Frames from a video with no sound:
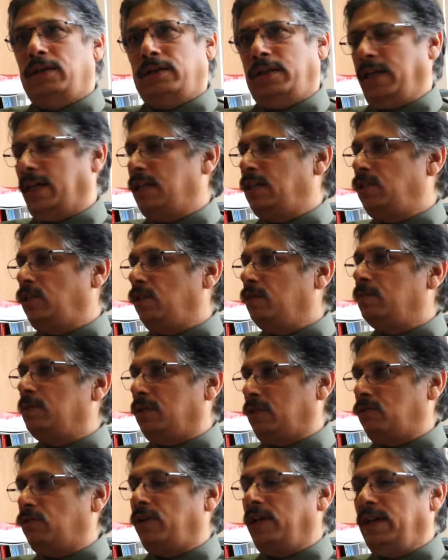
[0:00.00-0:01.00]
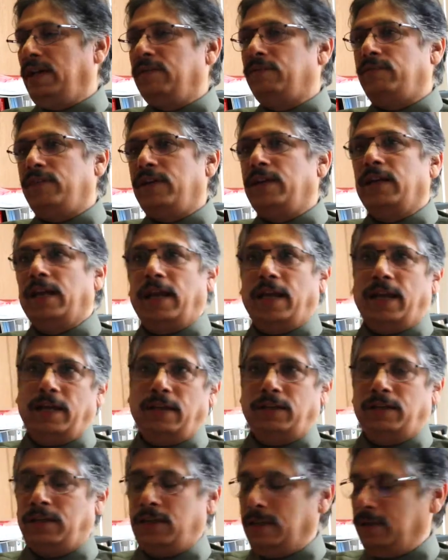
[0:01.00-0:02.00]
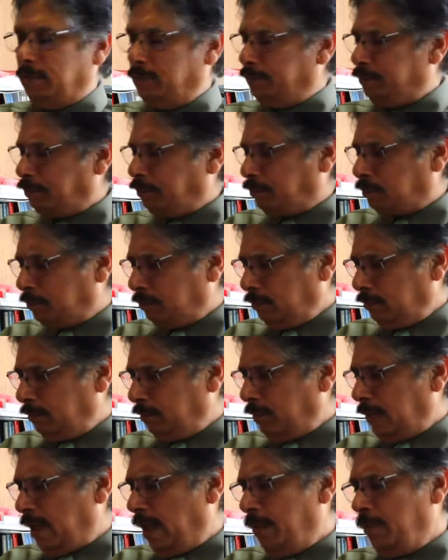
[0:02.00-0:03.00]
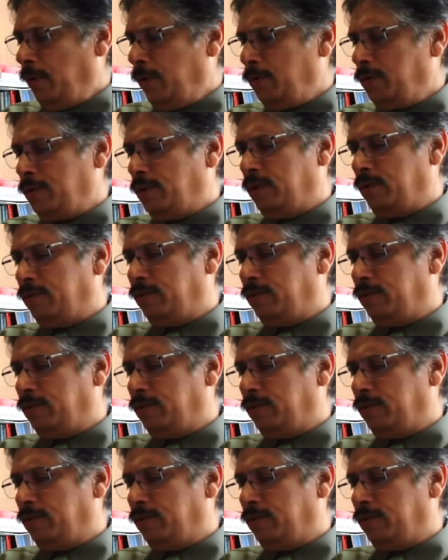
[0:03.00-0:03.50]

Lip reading: the consumers really feel, and most